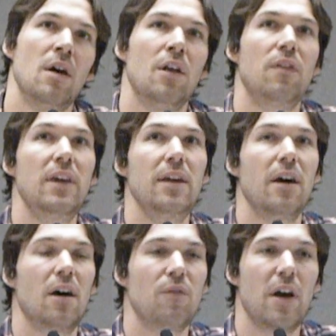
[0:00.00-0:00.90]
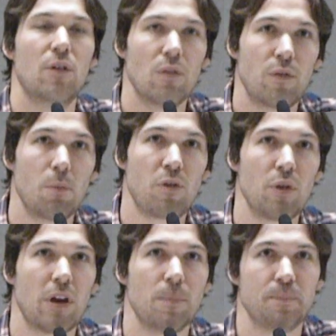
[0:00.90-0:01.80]
The Vancouver Film
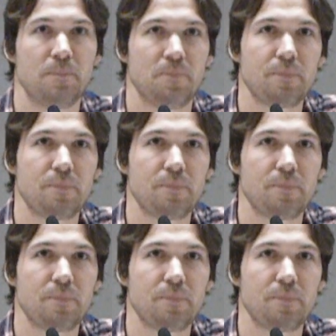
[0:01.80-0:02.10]
Studio.